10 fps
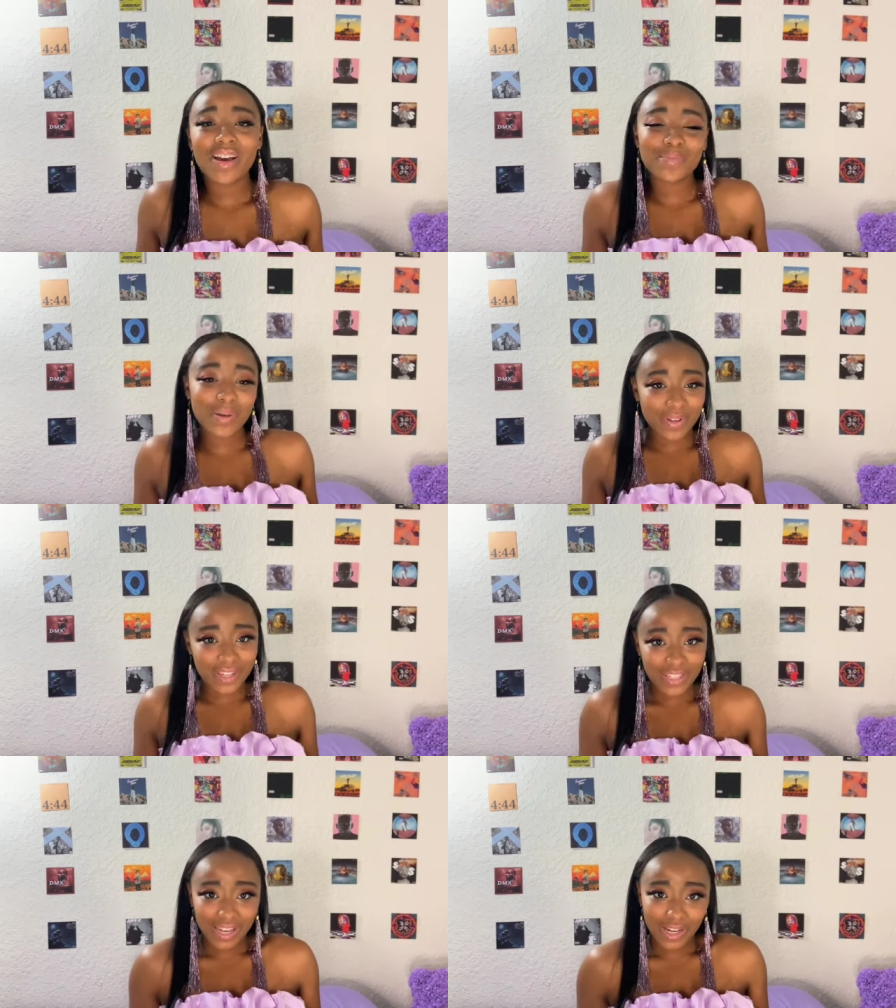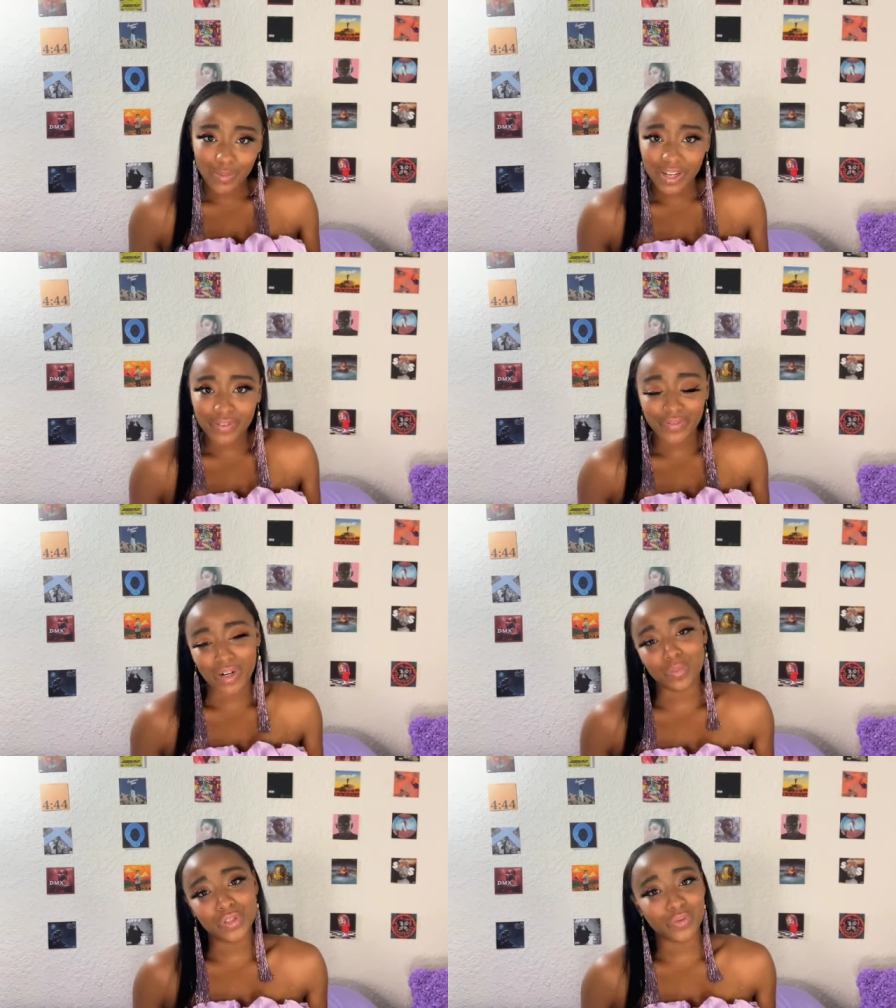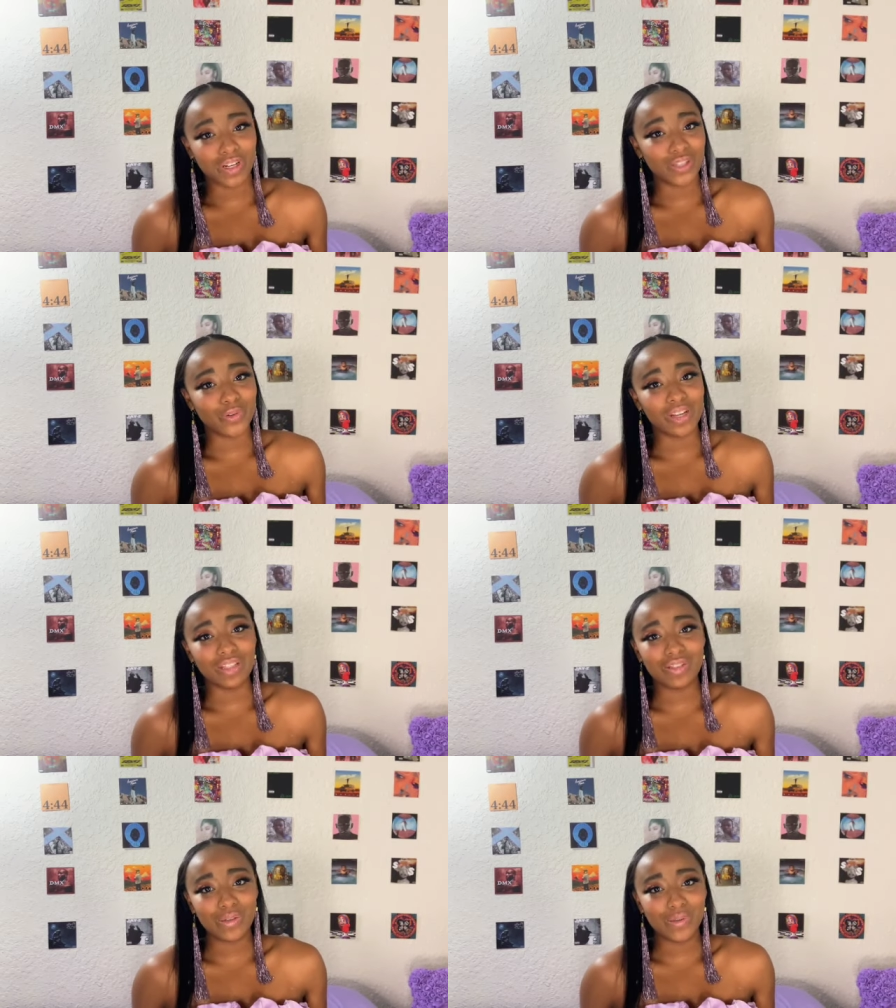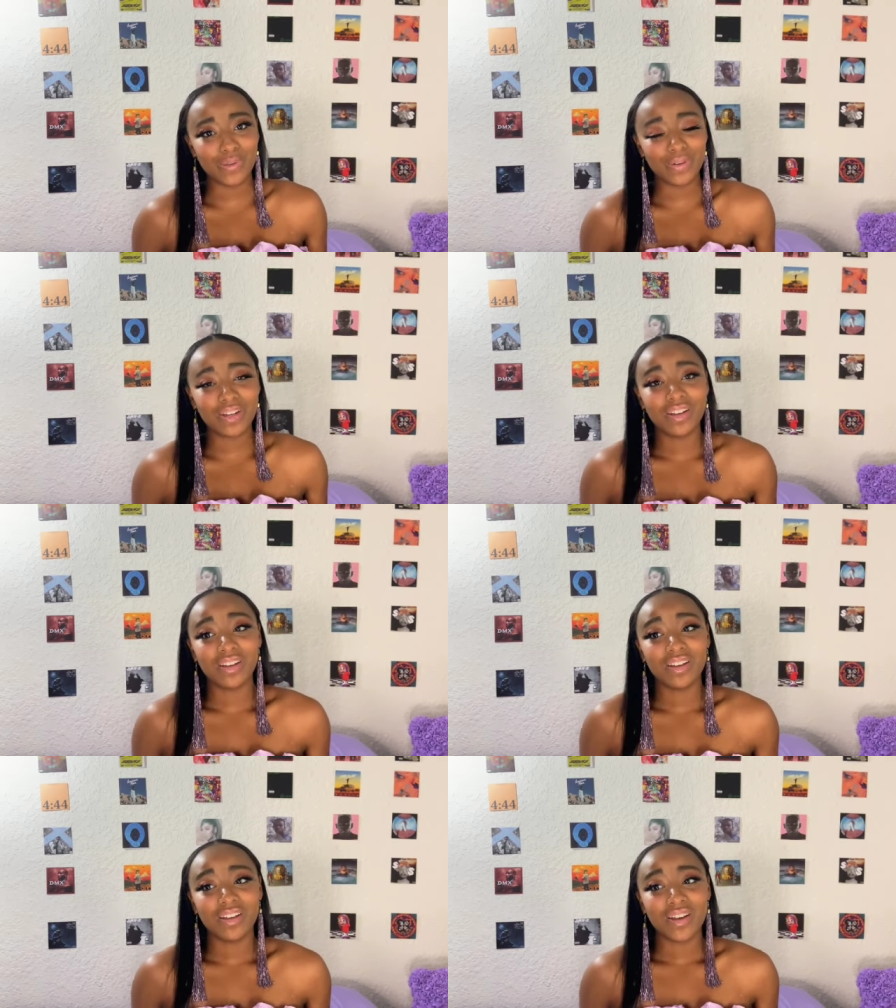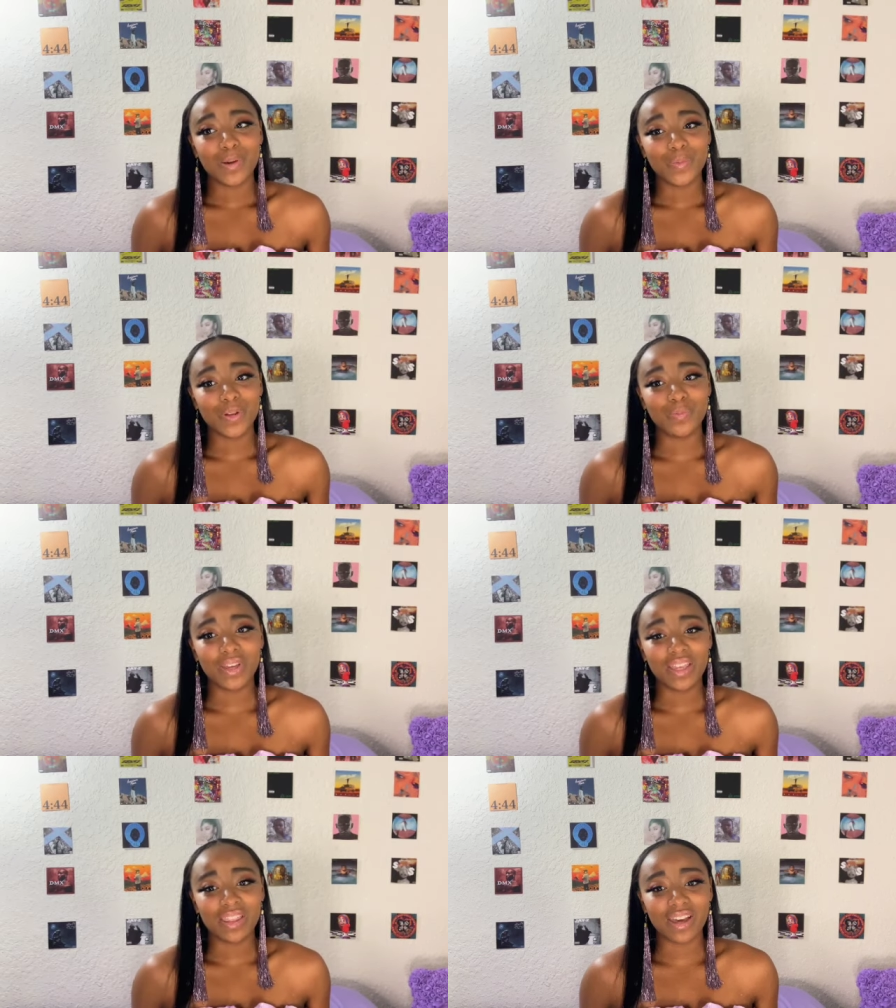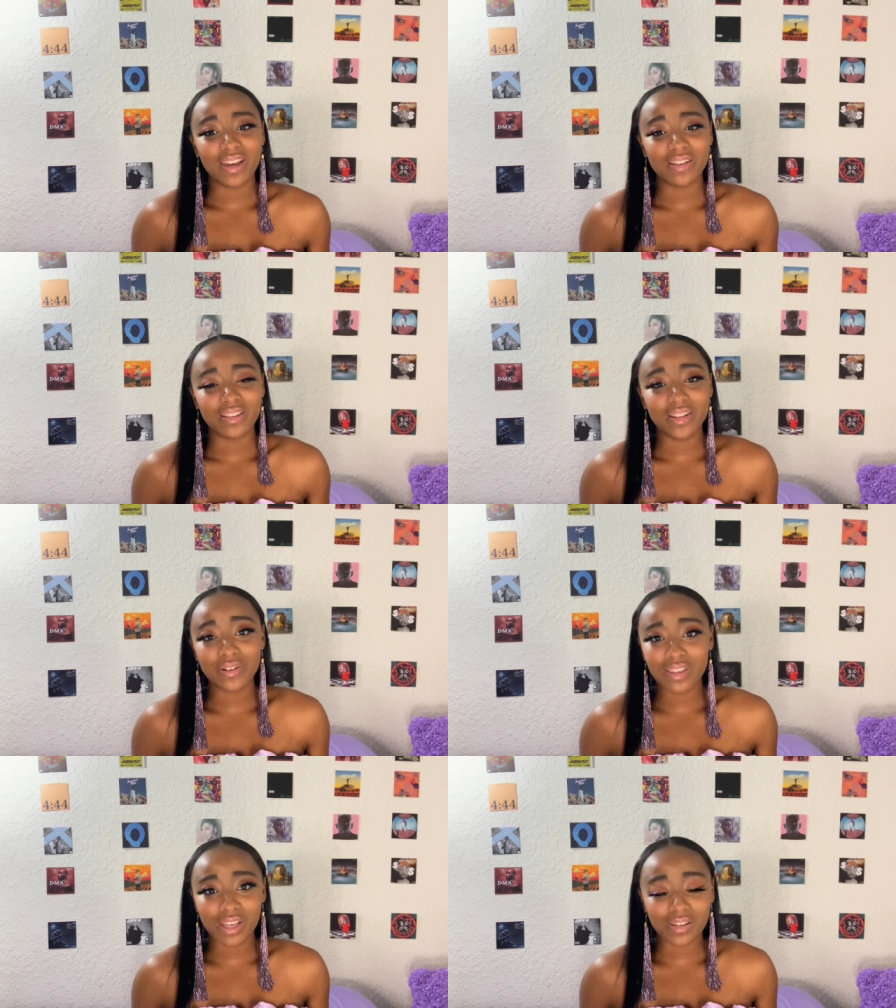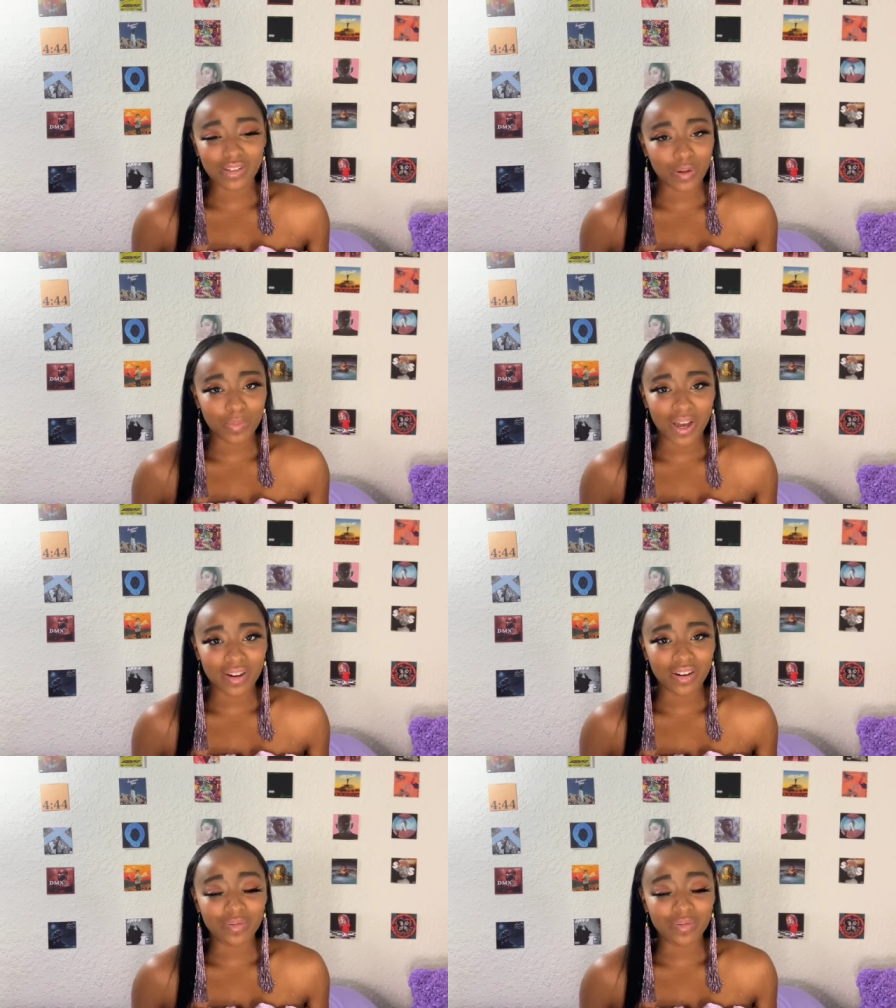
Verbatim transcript: My biggest takeaway from twenty twenty-two would be that little things don't matter.